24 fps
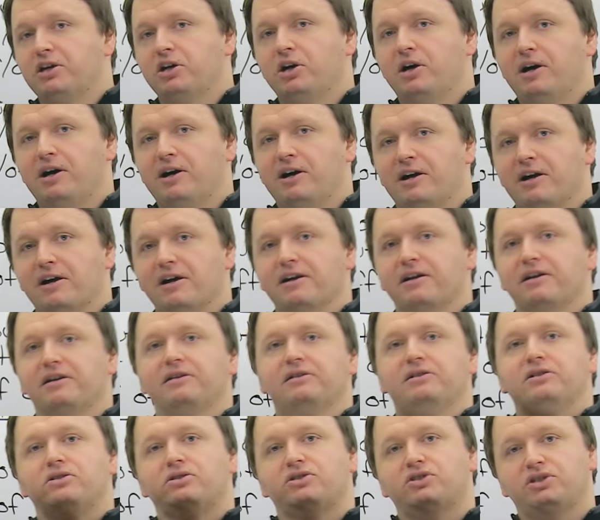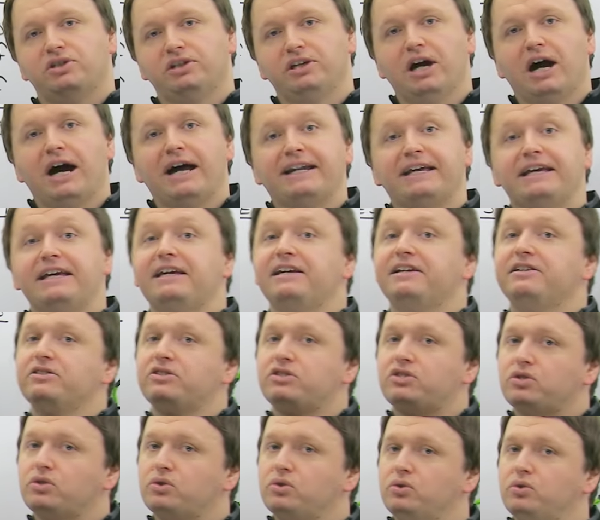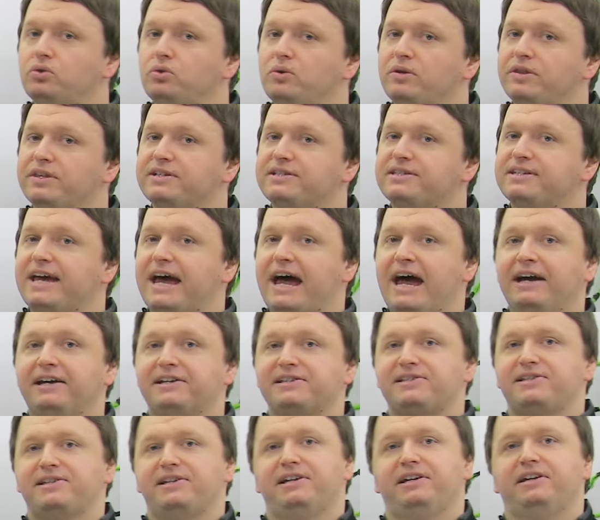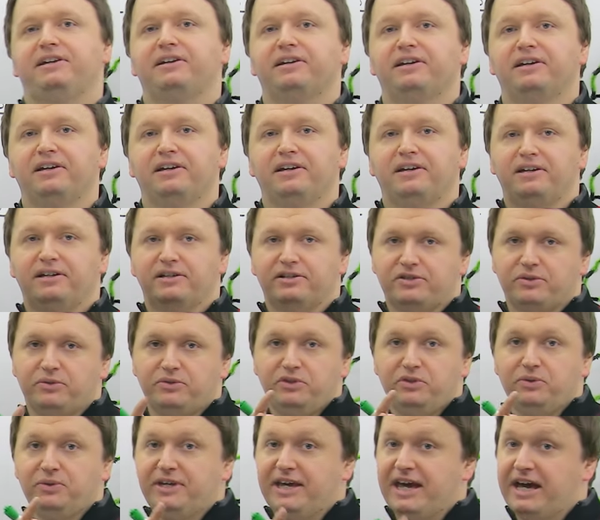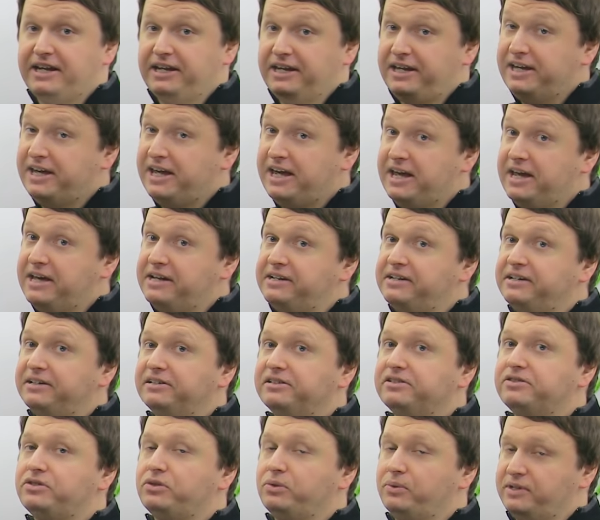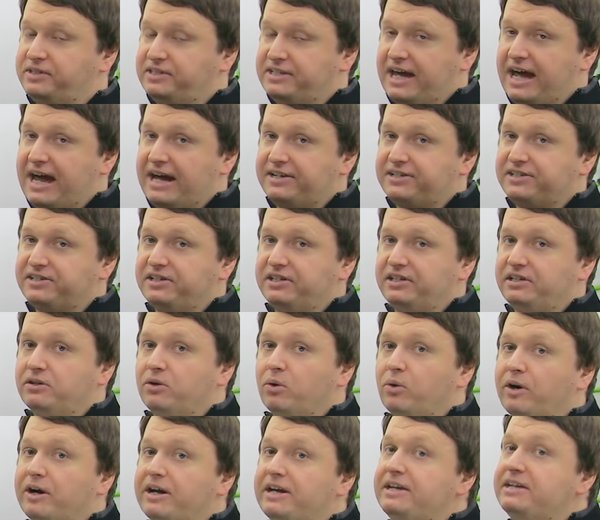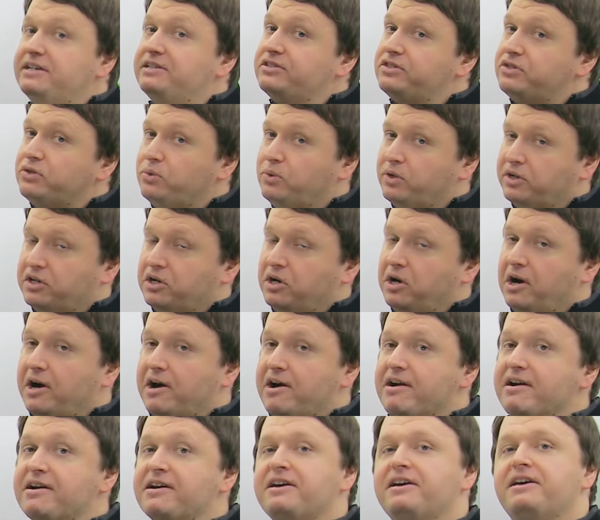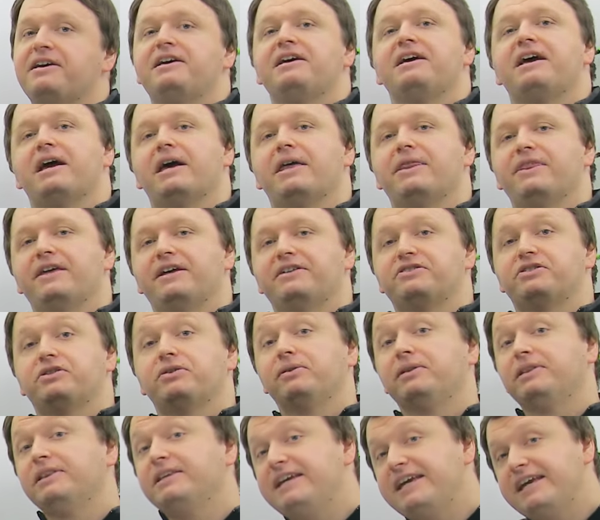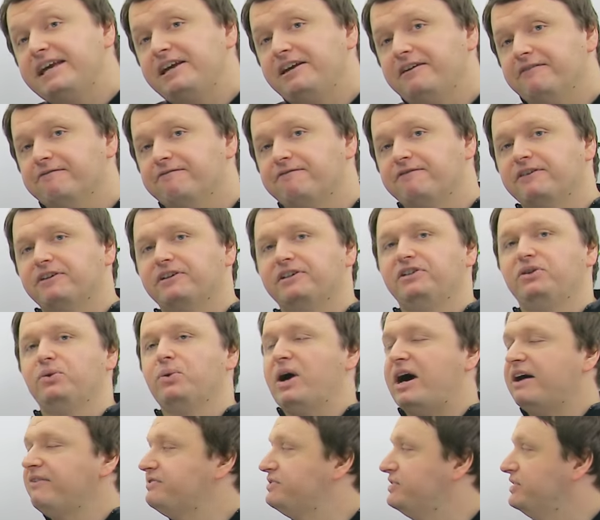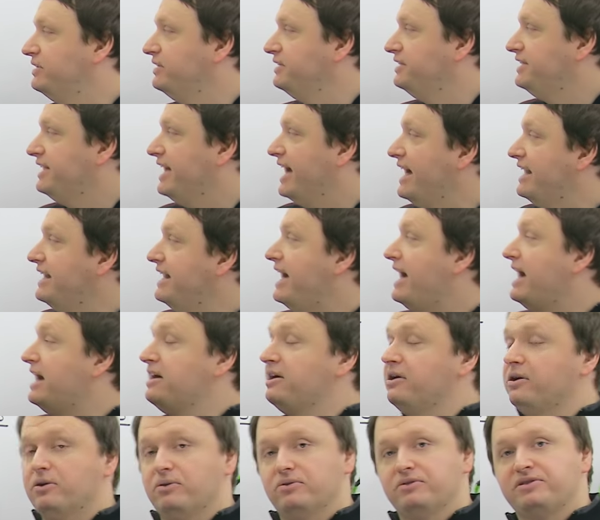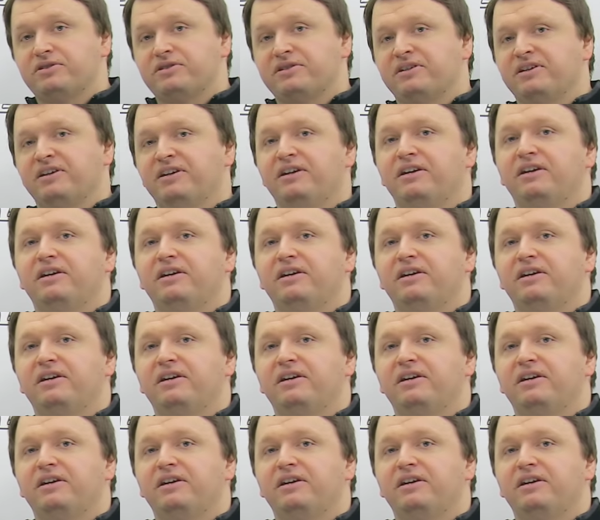car. She got into the taxi. So you get in to a taxi or into a car. And then to leave, you have to get out.